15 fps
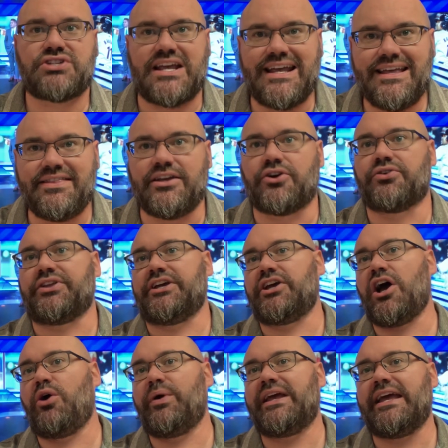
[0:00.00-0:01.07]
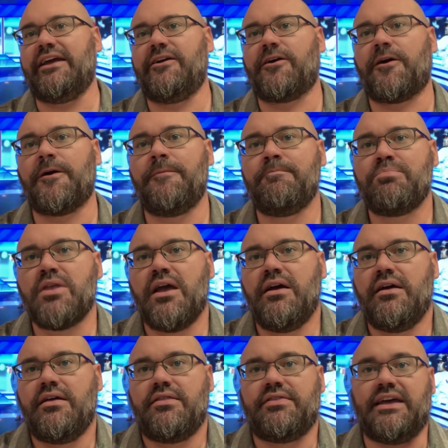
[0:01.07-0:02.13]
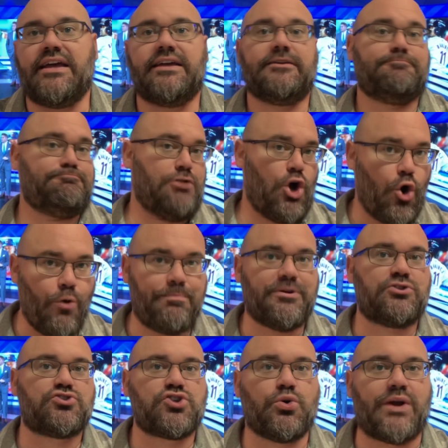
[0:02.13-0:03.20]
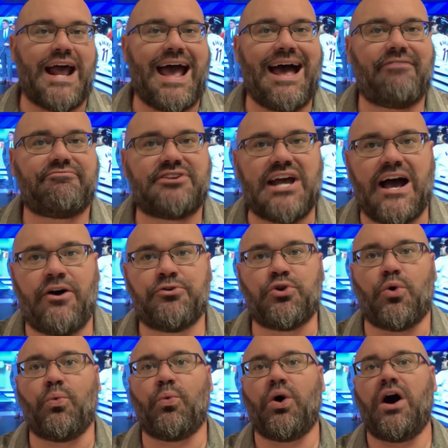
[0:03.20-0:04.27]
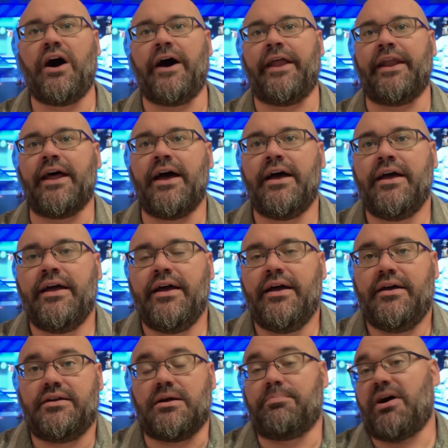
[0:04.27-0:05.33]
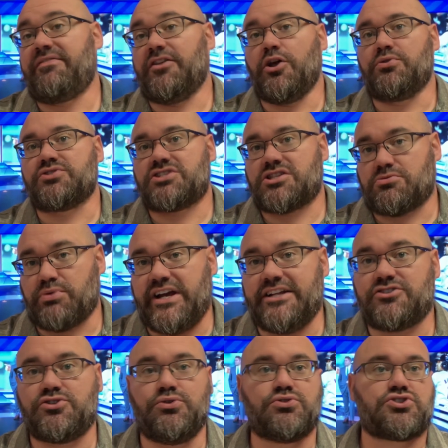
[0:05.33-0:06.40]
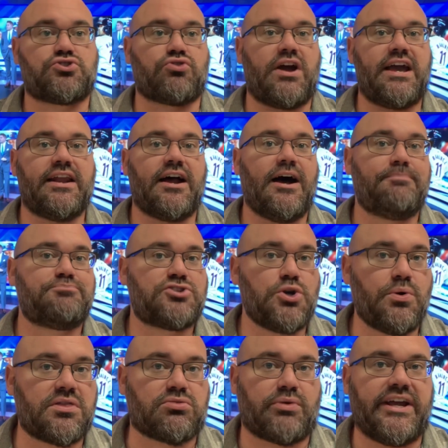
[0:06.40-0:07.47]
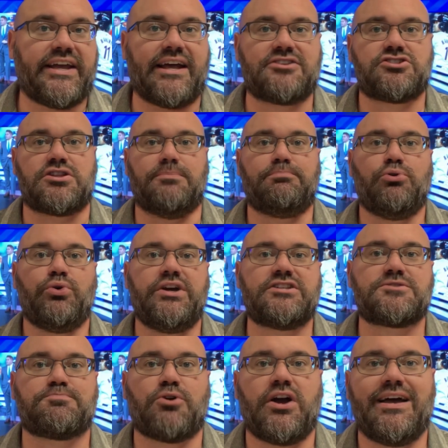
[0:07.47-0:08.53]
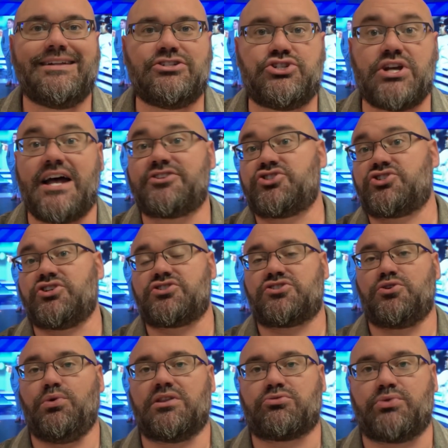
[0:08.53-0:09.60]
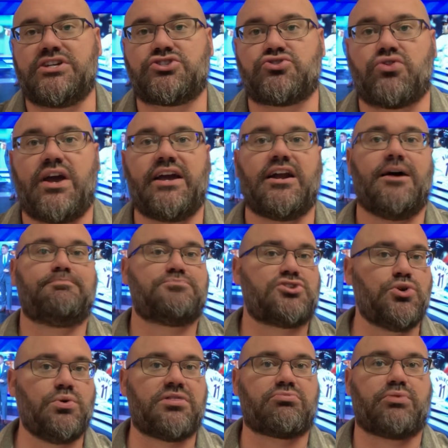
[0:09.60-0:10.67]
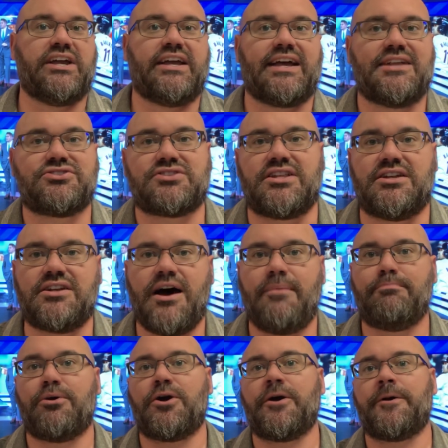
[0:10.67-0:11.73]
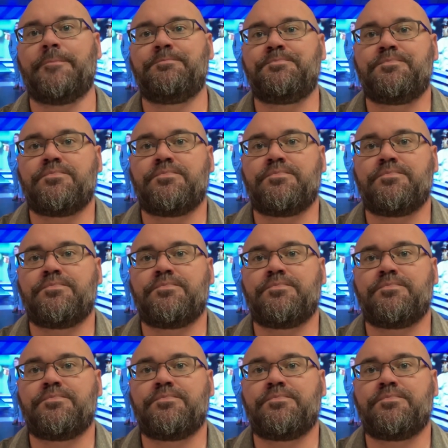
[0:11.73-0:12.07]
in the early going here. They opened 2.5 down to 1. Now Buffalo is 3-2 straight up, 2-3 against the point spread. Jets just 2-3 straight up, 2-3 against the number.